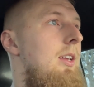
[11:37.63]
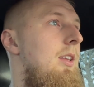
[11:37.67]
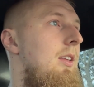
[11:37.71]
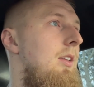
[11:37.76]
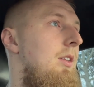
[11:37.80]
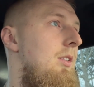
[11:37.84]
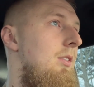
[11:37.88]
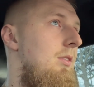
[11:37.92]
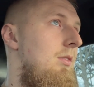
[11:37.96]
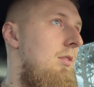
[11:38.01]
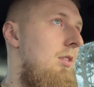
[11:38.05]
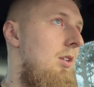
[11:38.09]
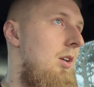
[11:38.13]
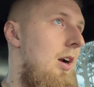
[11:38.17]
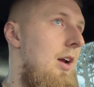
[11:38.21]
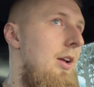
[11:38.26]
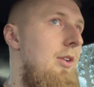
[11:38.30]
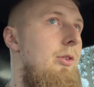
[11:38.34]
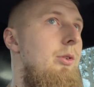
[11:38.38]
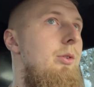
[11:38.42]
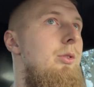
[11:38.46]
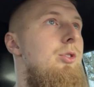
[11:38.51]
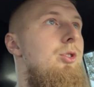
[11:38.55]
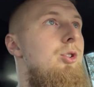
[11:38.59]
and you're on
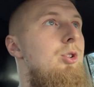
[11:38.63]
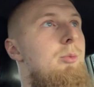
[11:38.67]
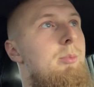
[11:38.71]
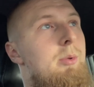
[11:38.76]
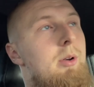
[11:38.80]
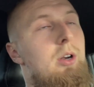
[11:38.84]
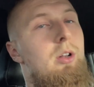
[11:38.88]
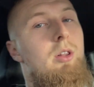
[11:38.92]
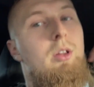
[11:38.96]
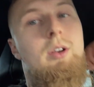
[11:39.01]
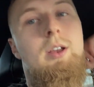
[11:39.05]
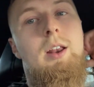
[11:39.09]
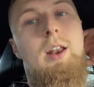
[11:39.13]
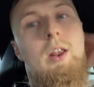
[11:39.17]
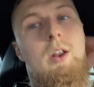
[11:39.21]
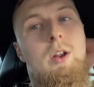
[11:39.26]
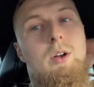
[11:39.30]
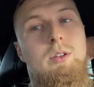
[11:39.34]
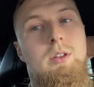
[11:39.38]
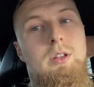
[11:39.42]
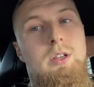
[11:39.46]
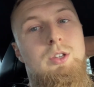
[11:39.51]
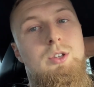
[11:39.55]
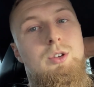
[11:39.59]
YouTube and you're looking at
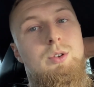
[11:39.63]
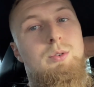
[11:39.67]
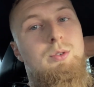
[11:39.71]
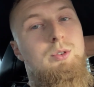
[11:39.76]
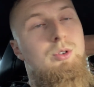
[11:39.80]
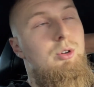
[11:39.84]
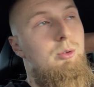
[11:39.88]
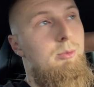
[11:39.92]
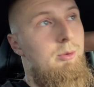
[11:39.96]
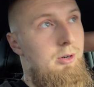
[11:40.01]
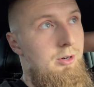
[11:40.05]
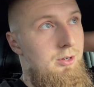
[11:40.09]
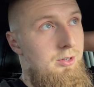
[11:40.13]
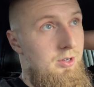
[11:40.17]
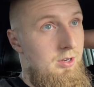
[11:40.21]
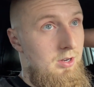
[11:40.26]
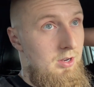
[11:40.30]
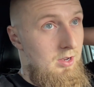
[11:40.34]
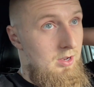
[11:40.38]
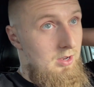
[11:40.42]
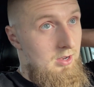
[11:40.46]
all these YouTubers,